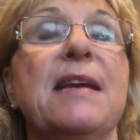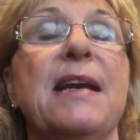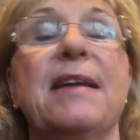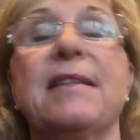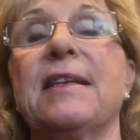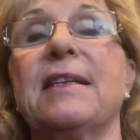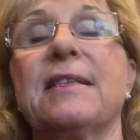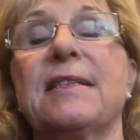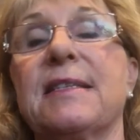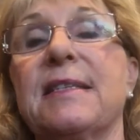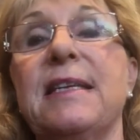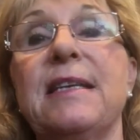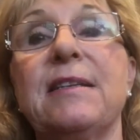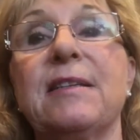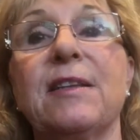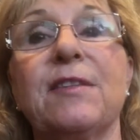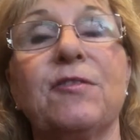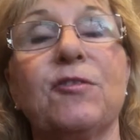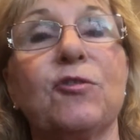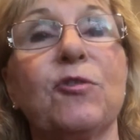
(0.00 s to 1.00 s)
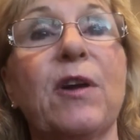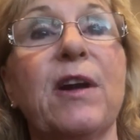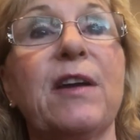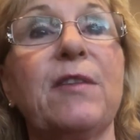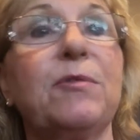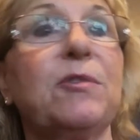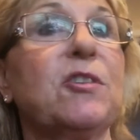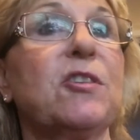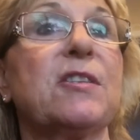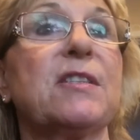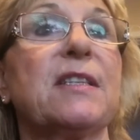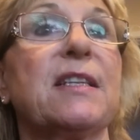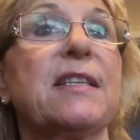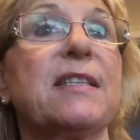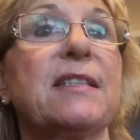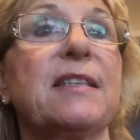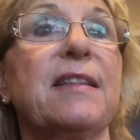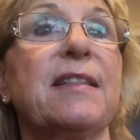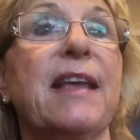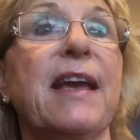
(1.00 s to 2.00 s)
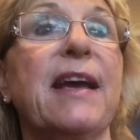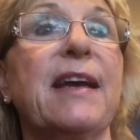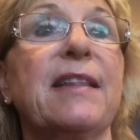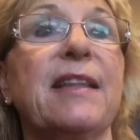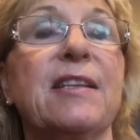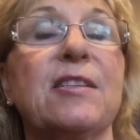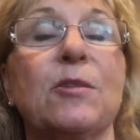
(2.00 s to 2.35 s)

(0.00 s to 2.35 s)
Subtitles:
And then Seacliff Drive, we just listed that.